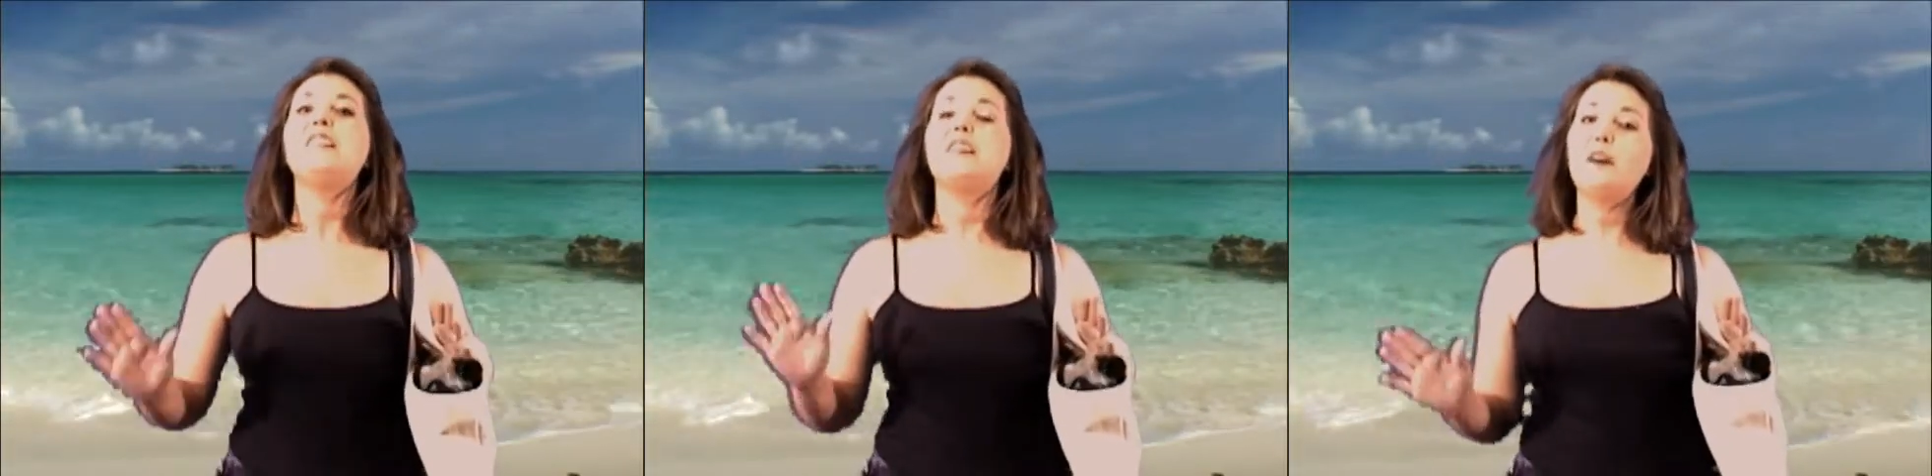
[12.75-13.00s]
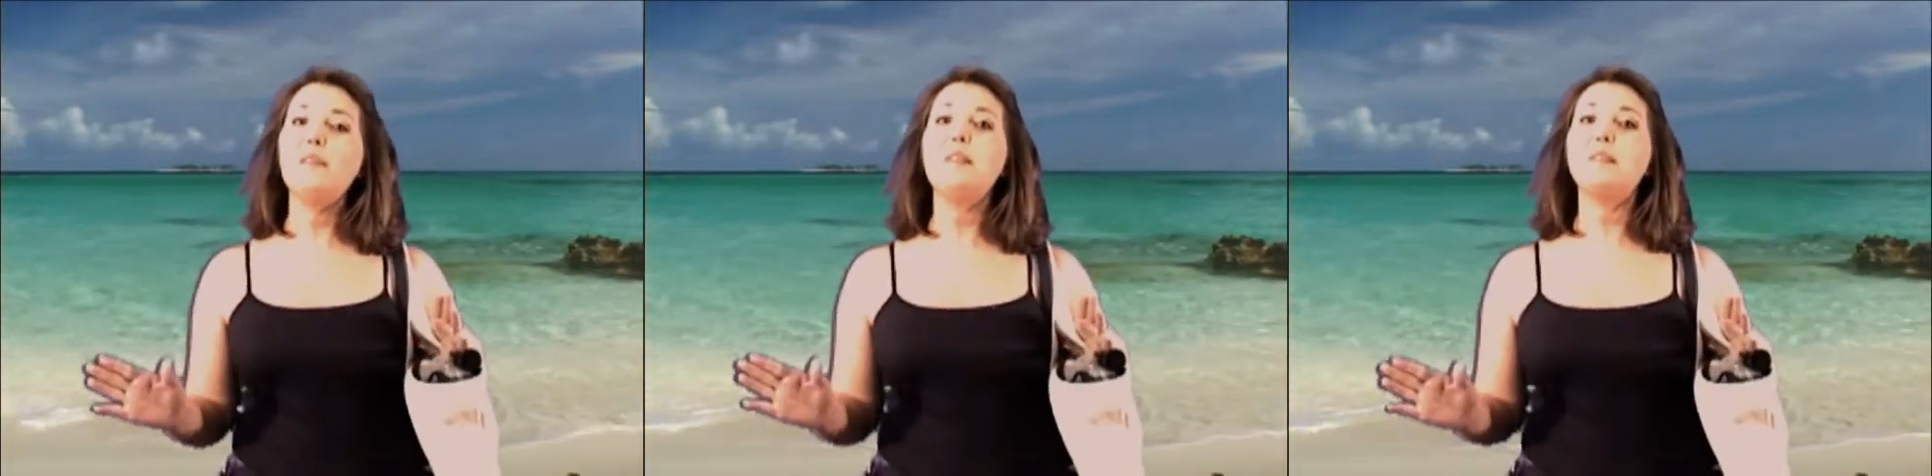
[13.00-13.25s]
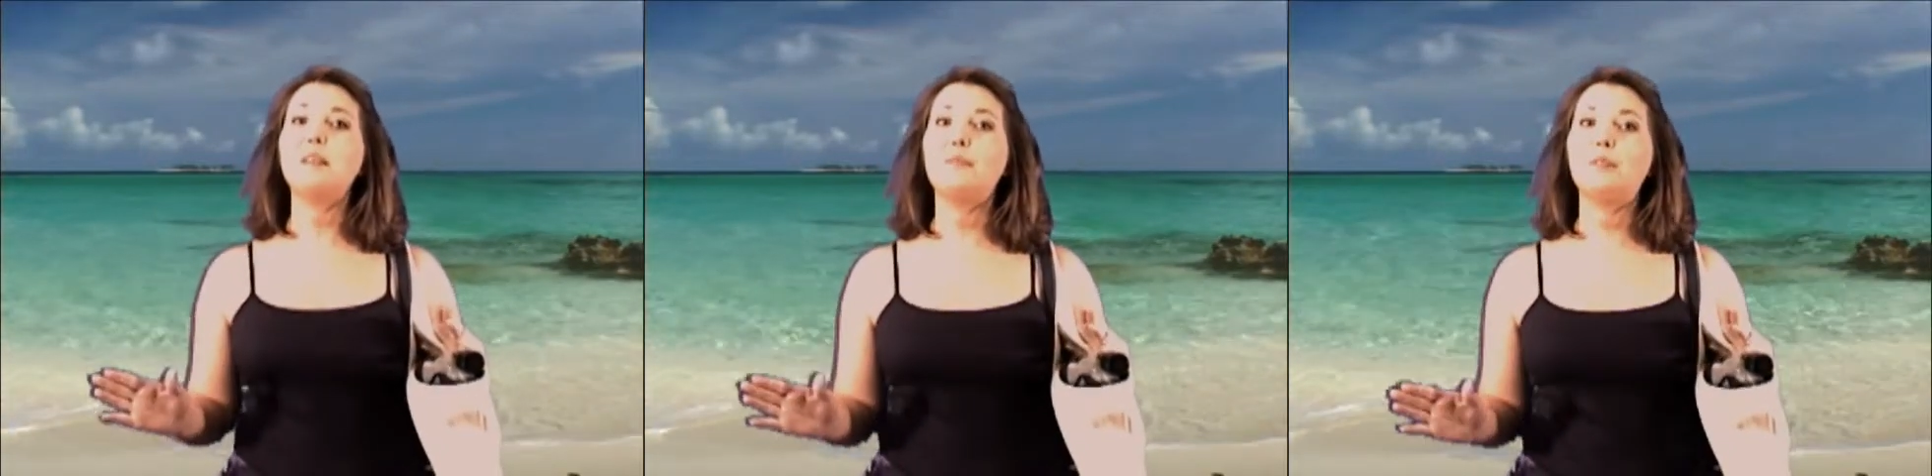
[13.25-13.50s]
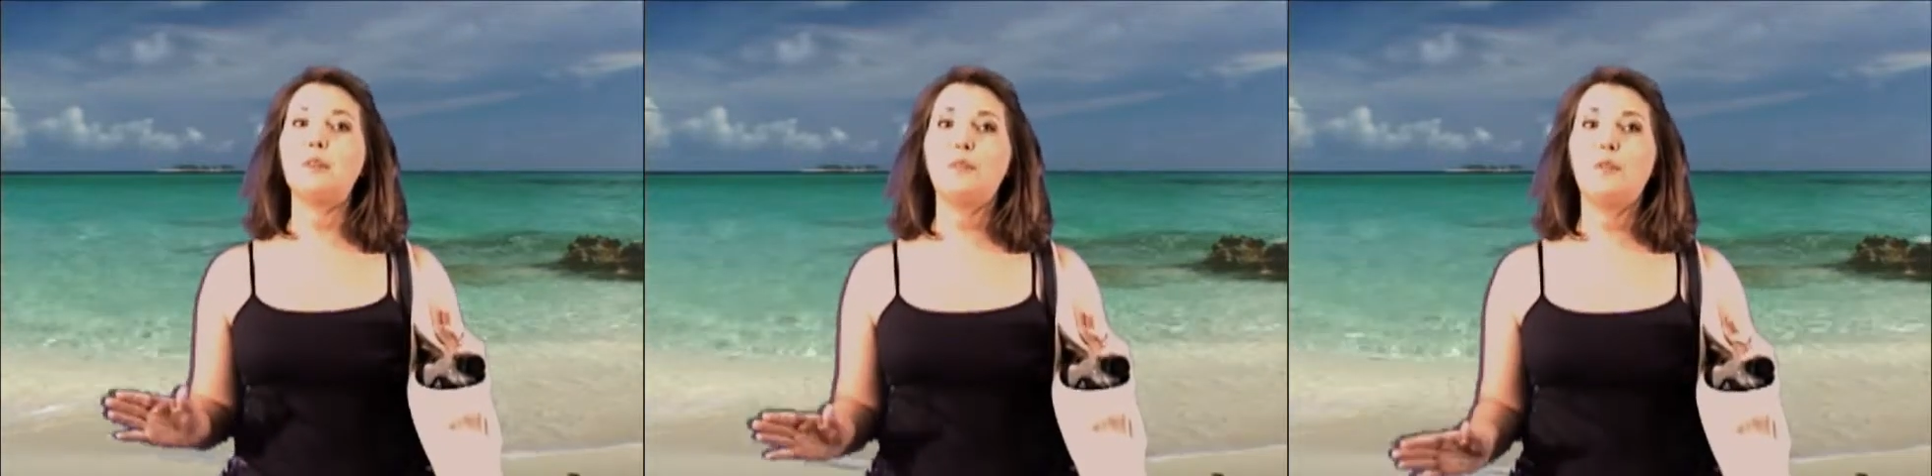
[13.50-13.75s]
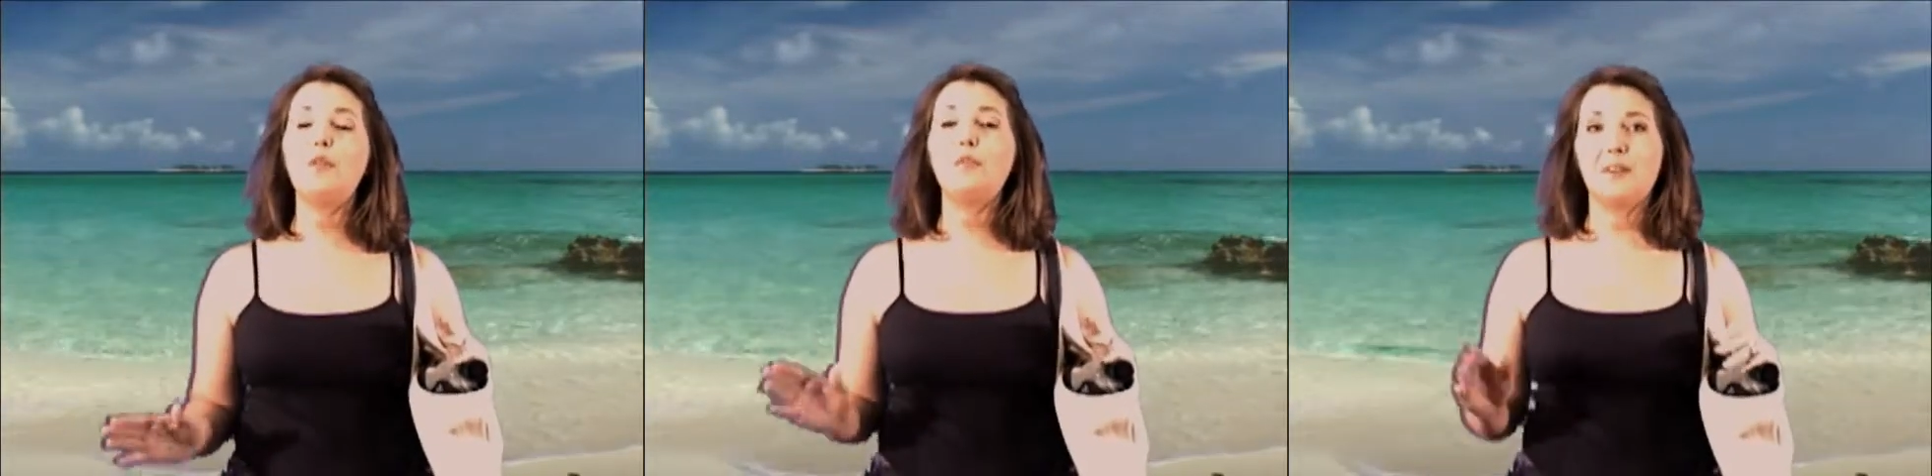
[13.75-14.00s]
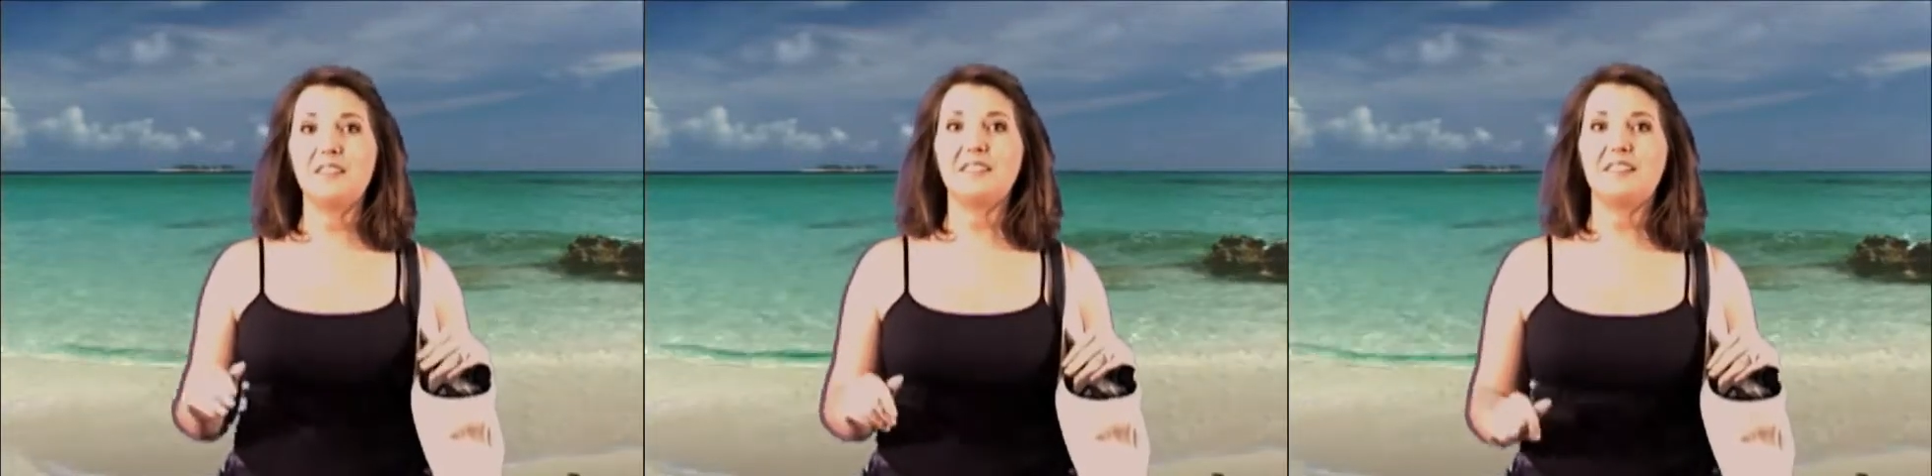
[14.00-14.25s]
Now of the
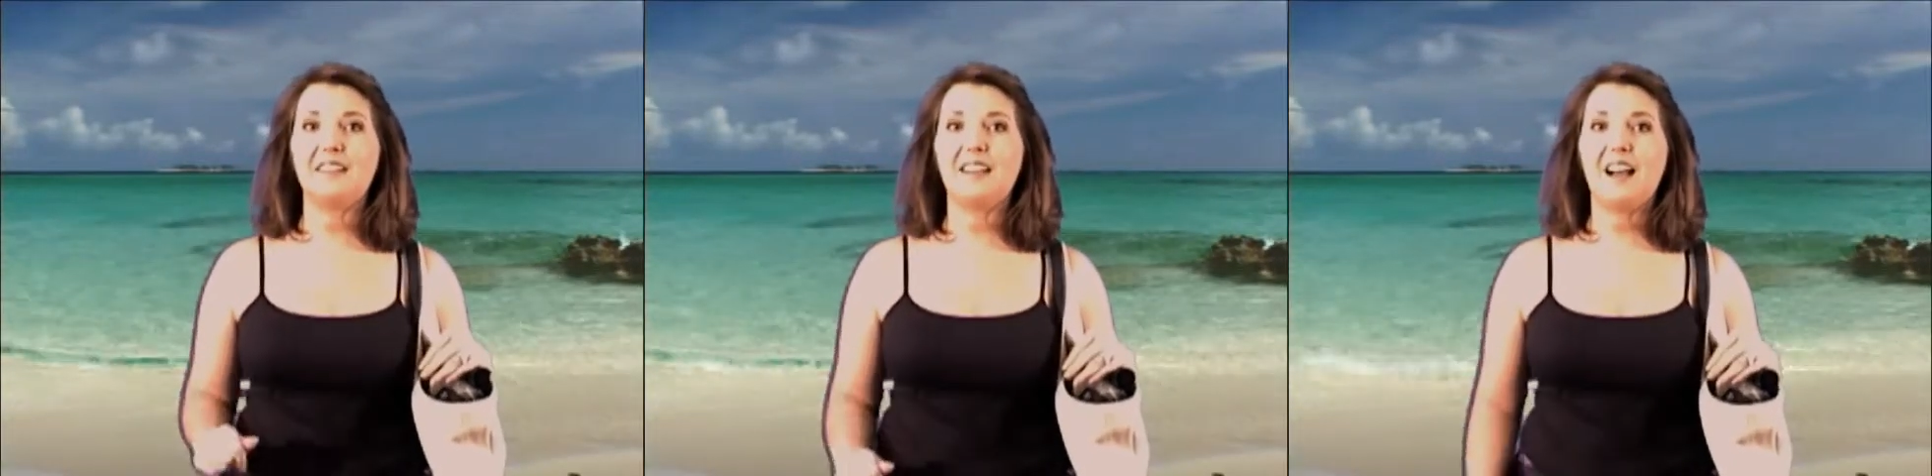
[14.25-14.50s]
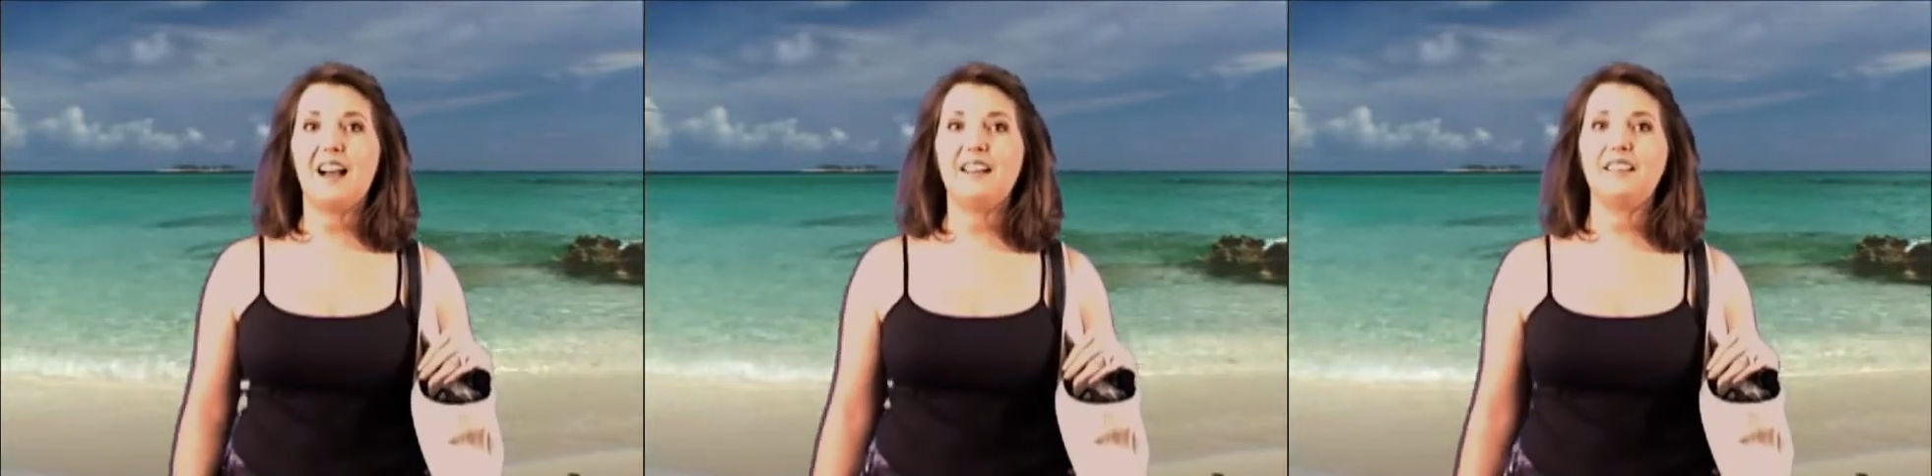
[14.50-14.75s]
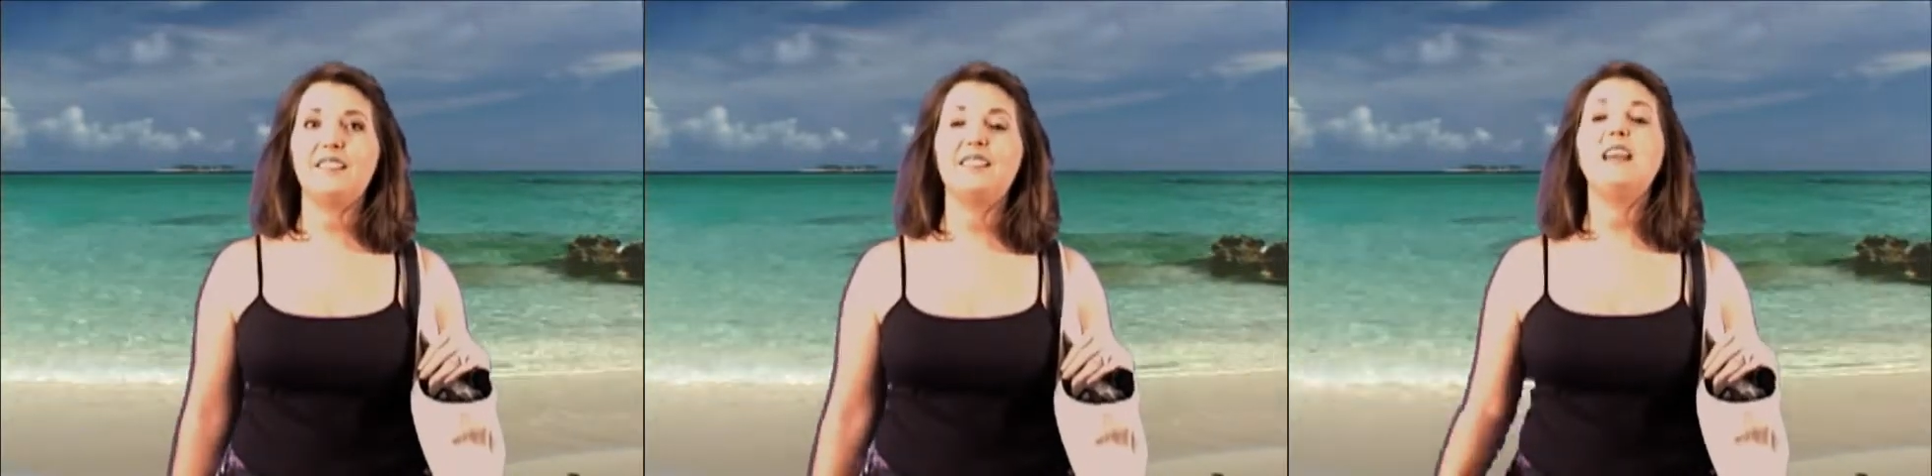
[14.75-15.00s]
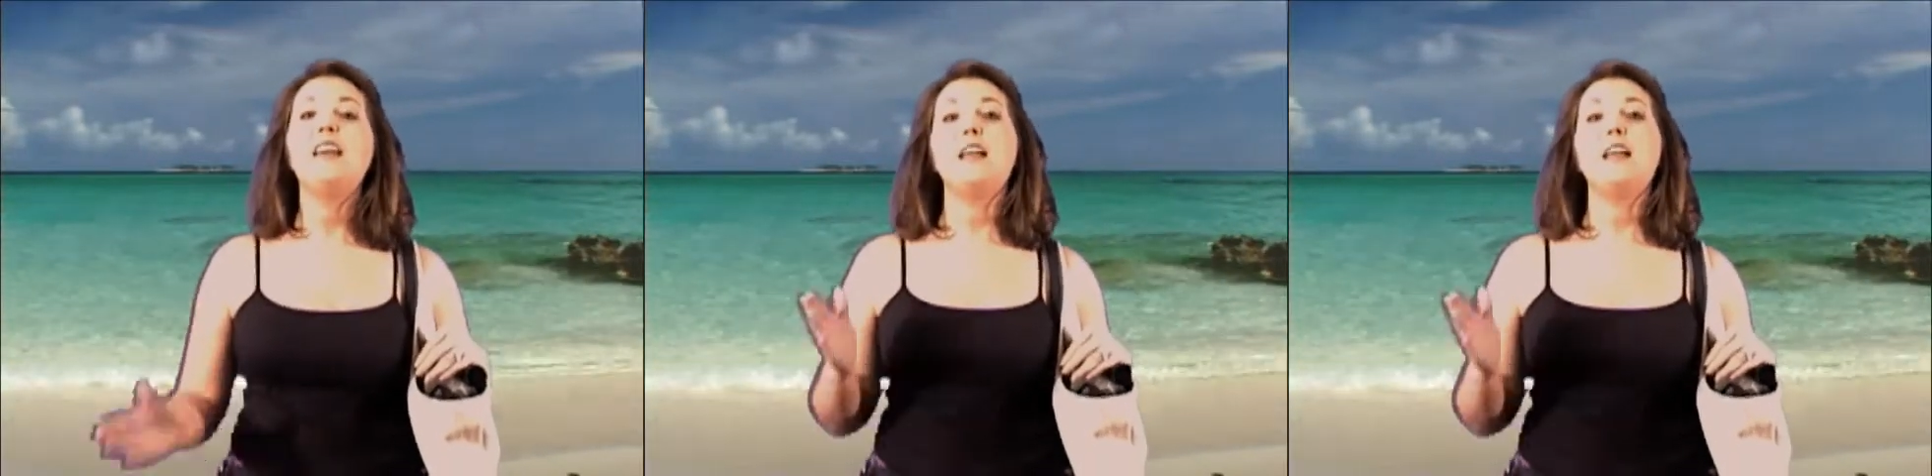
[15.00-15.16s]
74 Whitsunday Islands,